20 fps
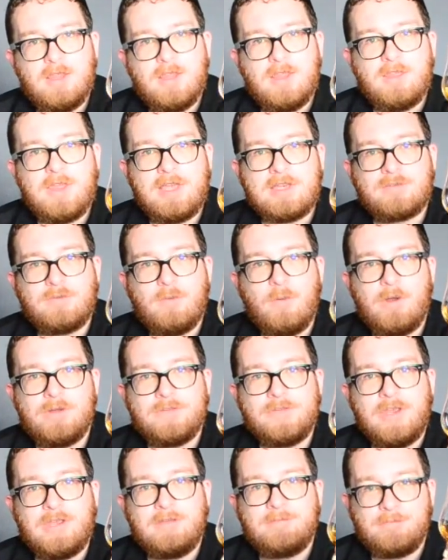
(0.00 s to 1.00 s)
Thanks for
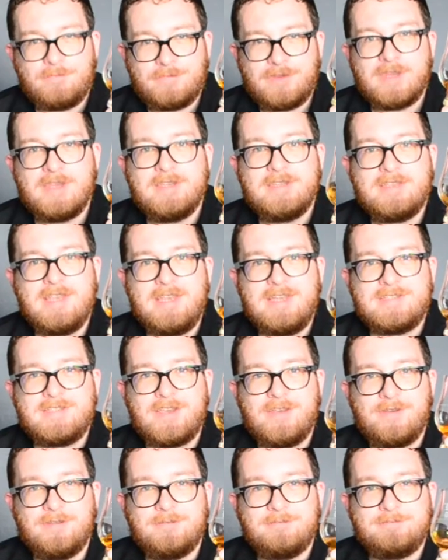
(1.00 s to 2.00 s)
watching. See you
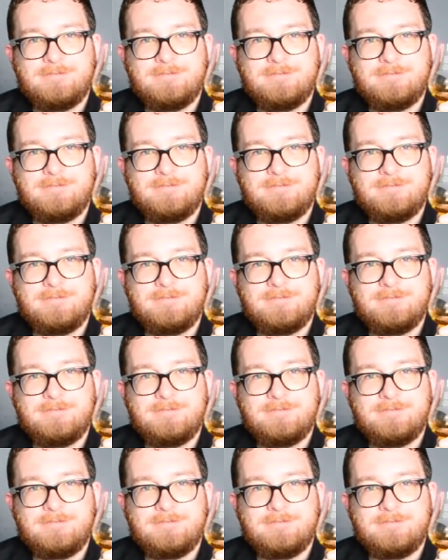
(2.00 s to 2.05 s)
soon.